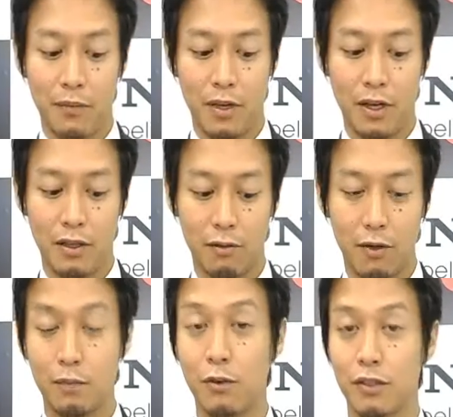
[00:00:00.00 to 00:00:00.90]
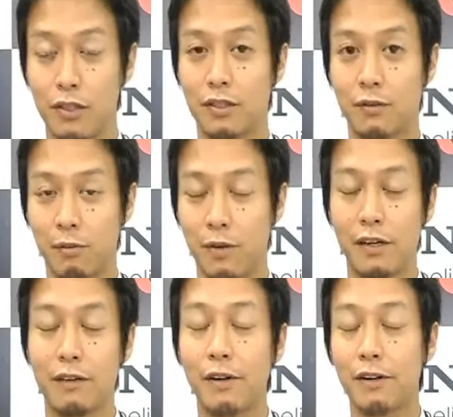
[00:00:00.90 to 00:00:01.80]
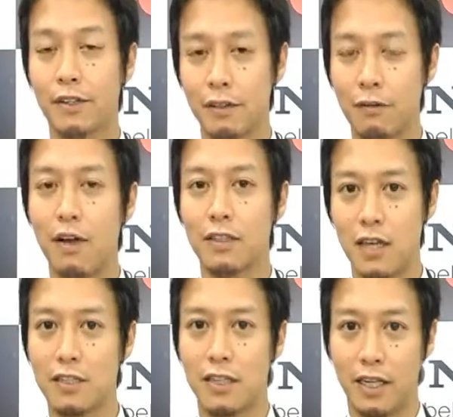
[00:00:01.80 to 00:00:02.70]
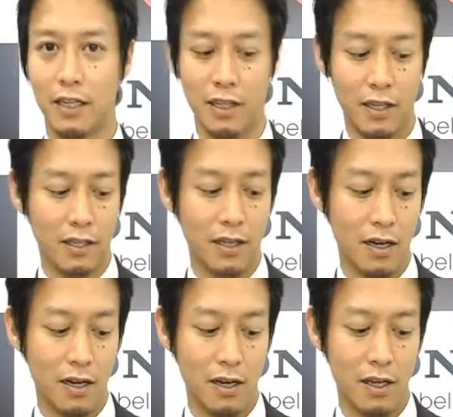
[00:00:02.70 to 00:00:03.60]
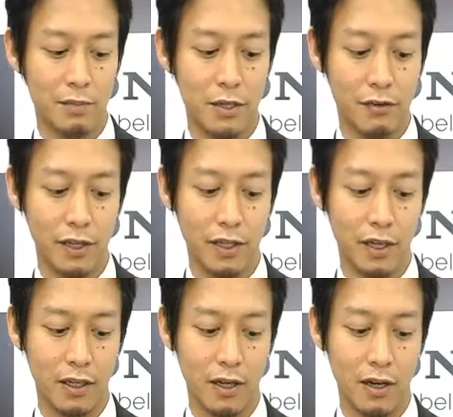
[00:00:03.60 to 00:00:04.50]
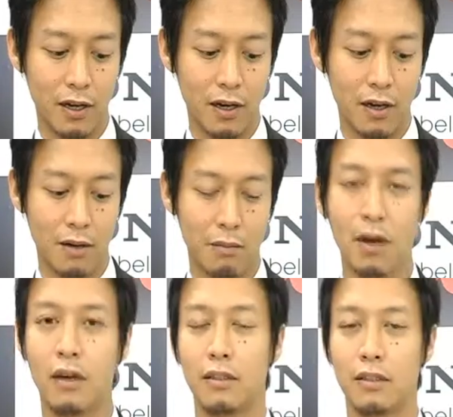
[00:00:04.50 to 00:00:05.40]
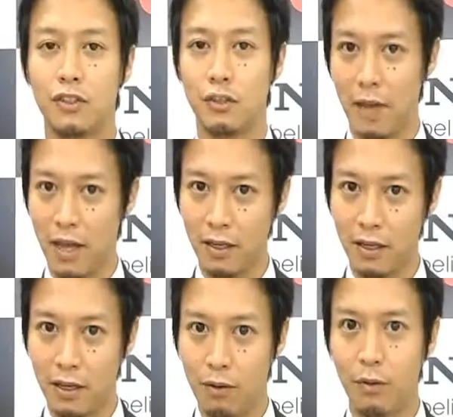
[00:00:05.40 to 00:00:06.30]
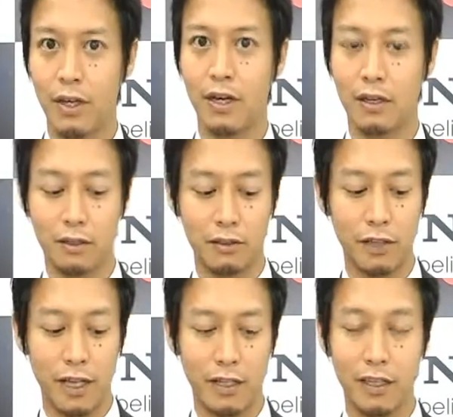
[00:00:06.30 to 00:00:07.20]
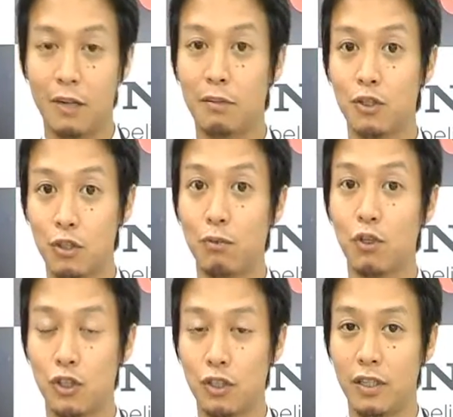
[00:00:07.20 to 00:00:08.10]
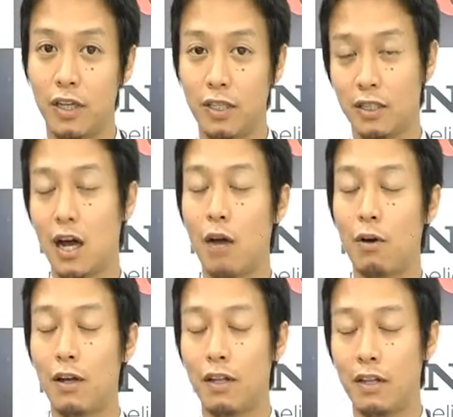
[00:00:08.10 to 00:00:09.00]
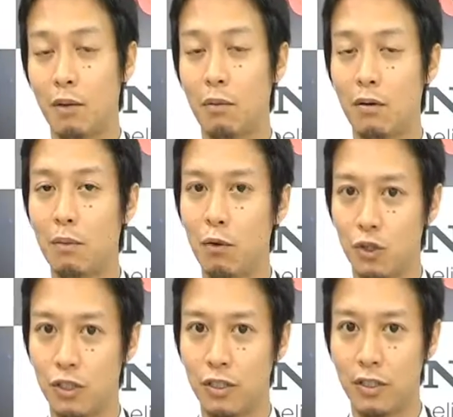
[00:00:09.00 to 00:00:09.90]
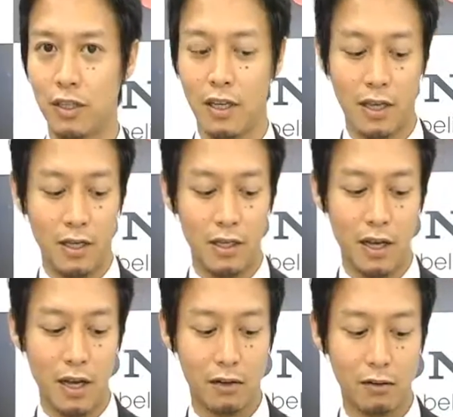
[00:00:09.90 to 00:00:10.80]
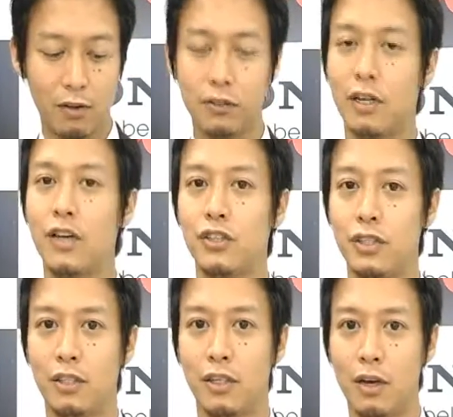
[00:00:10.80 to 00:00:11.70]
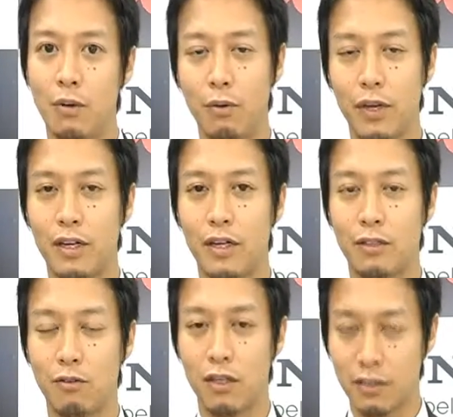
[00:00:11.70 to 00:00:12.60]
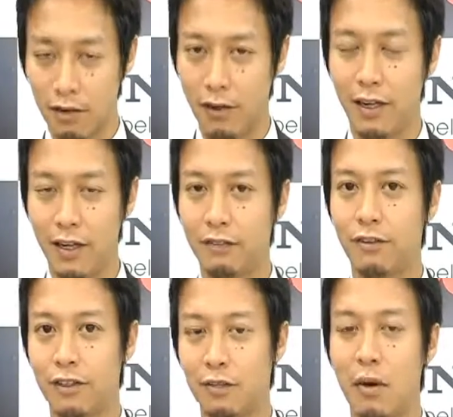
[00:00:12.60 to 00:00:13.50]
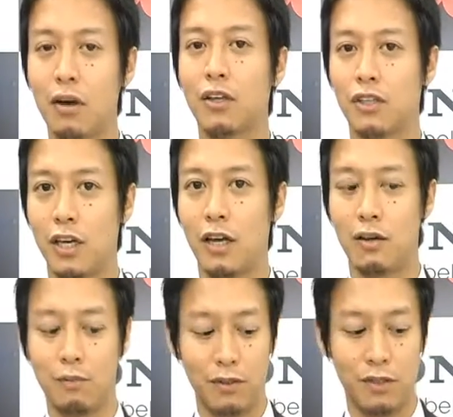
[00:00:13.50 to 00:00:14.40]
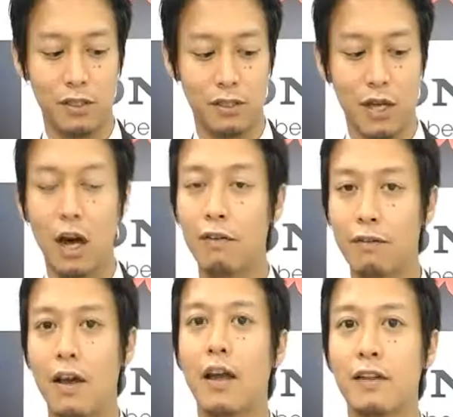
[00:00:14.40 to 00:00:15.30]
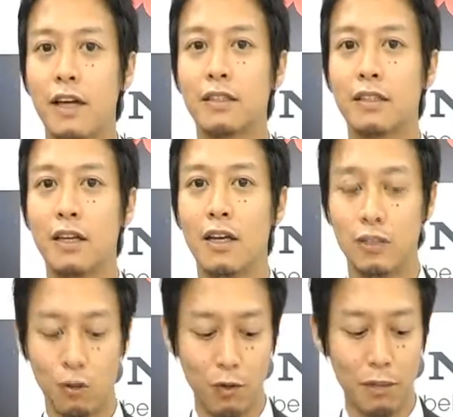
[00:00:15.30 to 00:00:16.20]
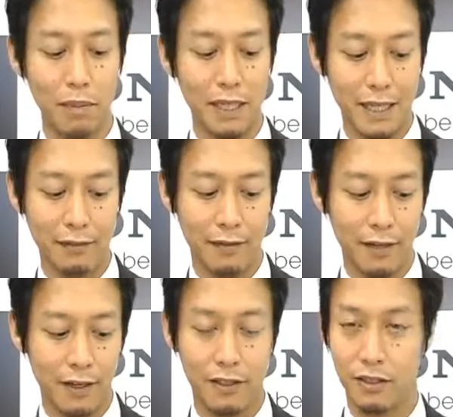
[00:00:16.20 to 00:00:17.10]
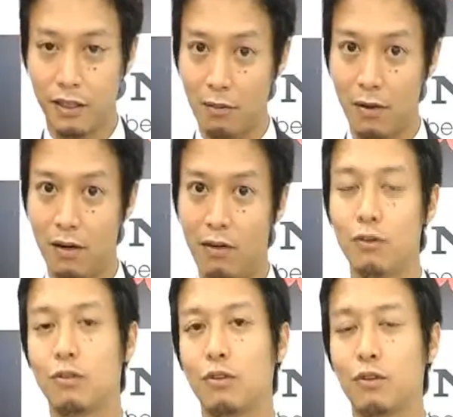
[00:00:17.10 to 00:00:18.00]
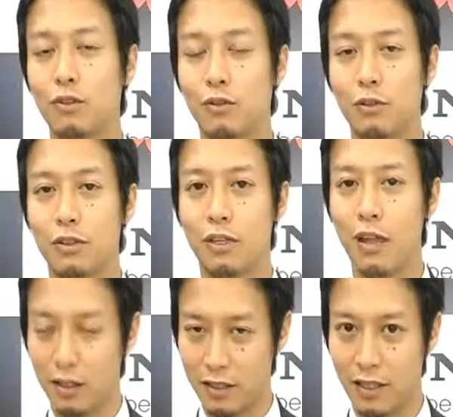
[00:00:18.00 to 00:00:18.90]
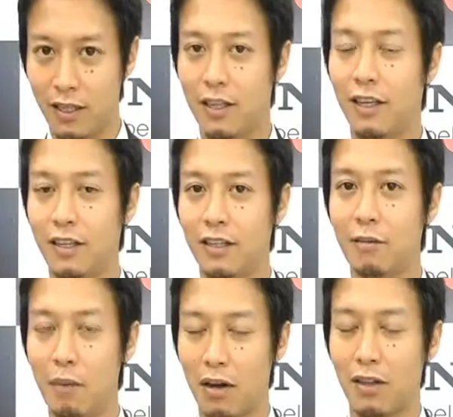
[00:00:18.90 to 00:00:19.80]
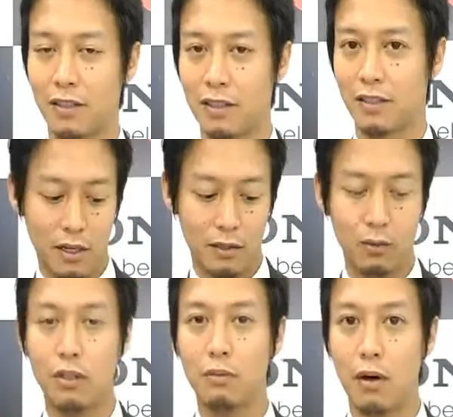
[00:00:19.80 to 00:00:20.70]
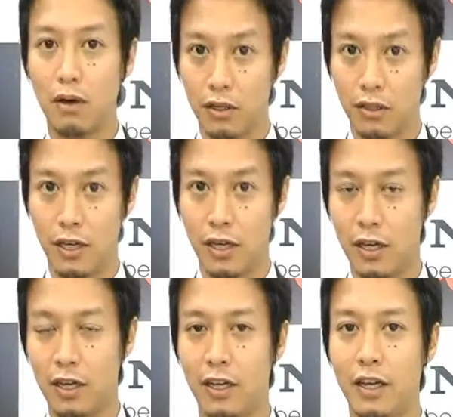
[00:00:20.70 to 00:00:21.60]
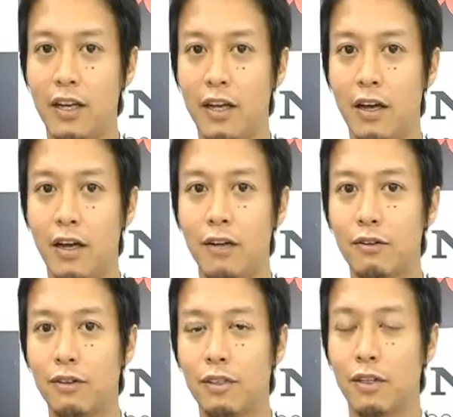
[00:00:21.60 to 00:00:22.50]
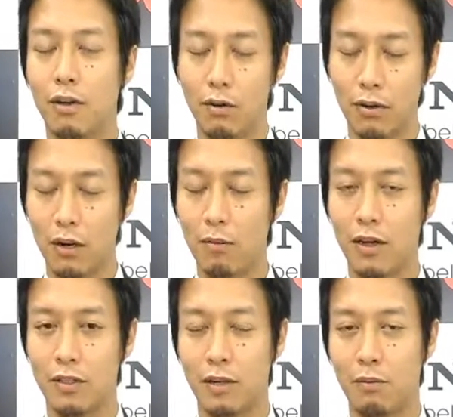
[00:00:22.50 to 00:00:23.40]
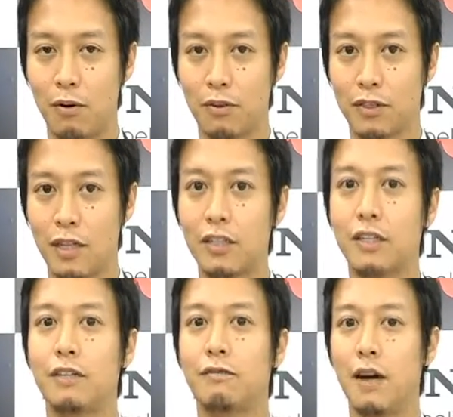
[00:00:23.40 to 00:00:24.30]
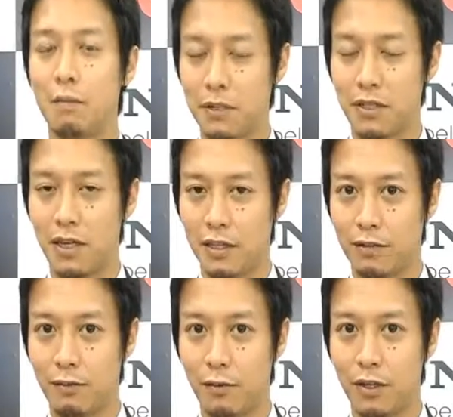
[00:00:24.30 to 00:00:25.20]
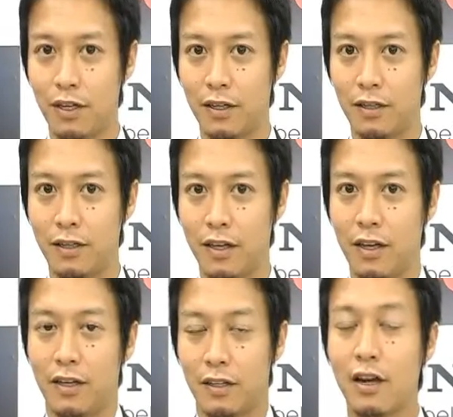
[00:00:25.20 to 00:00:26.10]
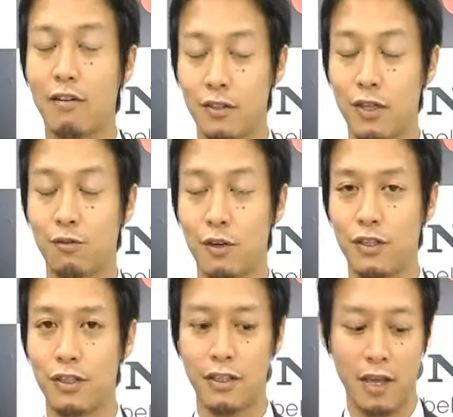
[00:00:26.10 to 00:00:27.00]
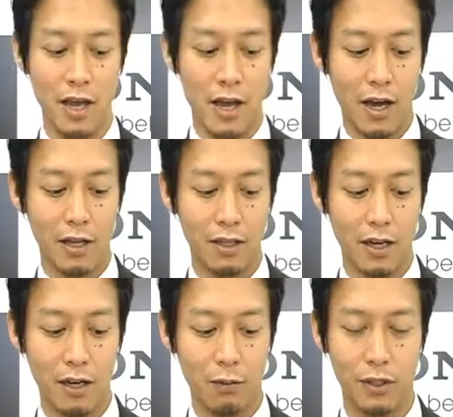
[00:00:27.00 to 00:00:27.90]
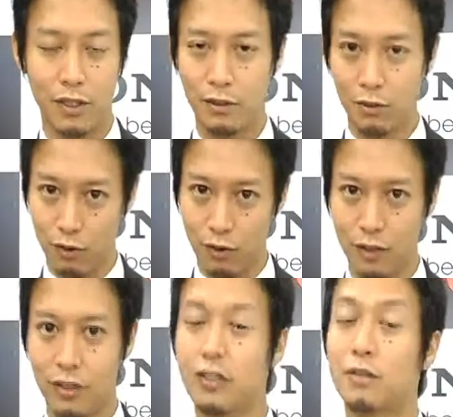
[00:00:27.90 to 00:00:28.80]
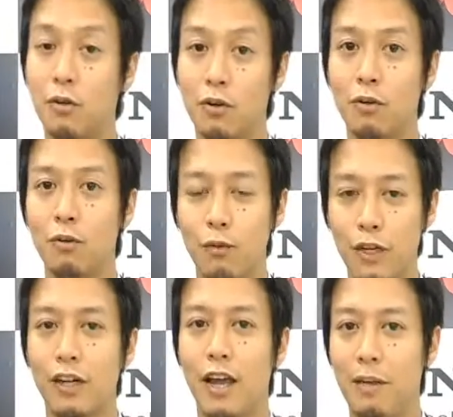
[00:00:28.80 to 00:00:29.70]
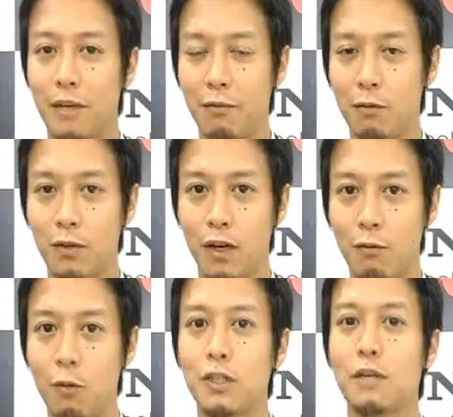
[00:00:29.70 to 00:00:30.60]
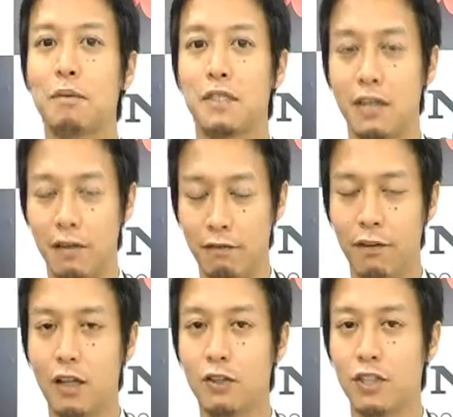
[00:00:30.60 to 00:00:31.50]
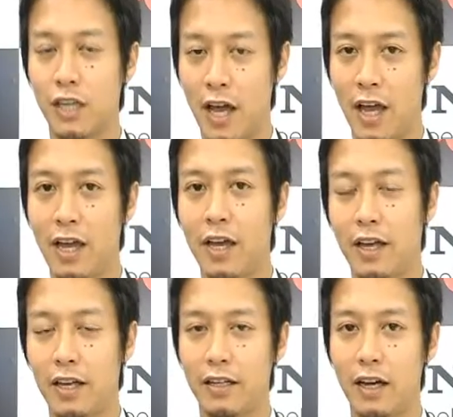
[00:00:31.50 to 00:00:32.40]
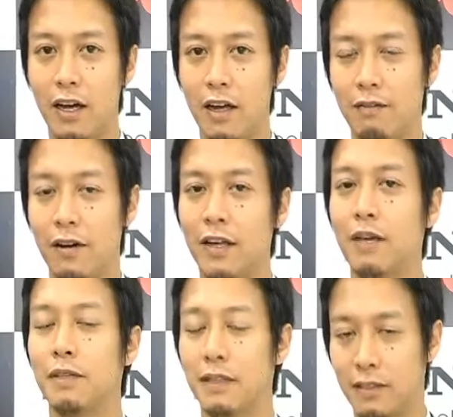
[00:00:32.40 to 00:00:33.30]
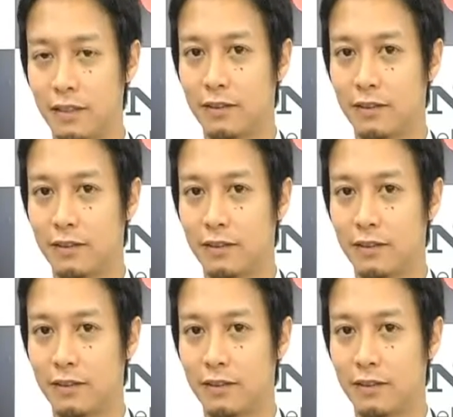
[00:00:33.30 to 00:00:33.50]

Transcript: Uh, the response is very, very good, fantastic. The, especially like uh, uh, market in Japan, we are clearly number two position. In Taiwan, number one position. The across the nation, we are drastically increase the market share with this Alpha NEX. So we believe this camera also contribute a lot in the Indian market. The total market share in India, including the all cameras, is approximately 35% for the uh, current situation. And uh, with introducing this model, we're aiming for the 40% value share in the FY11.